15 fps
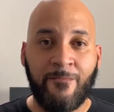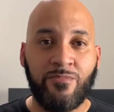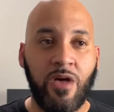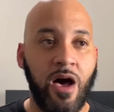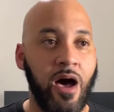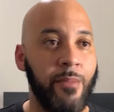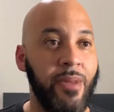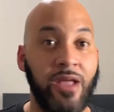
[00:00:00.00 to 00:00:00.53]

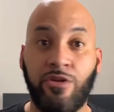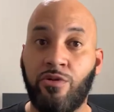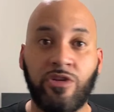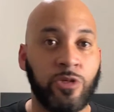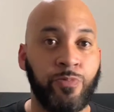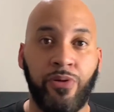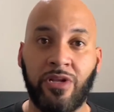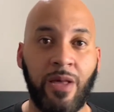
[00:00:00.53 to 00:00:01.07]
And you
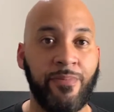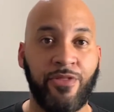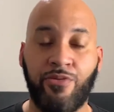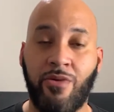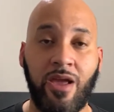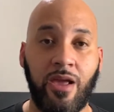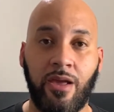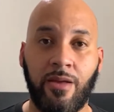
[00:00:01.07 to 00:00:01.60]
just pull up a
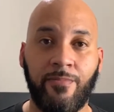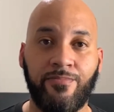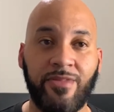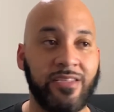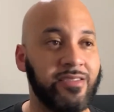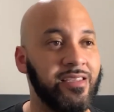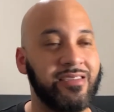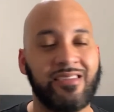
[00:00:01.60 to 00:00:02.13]
3.
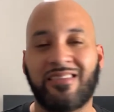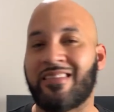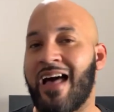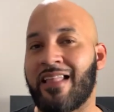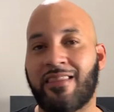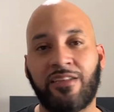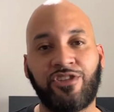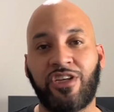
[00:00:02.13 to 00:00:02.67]
This is
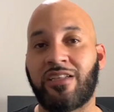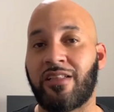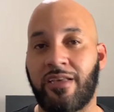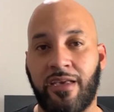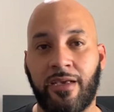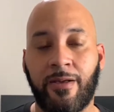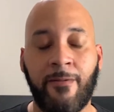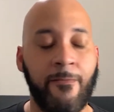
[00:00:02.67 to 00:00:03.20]
not the G
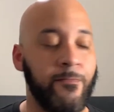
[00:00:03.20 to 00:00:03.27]
League.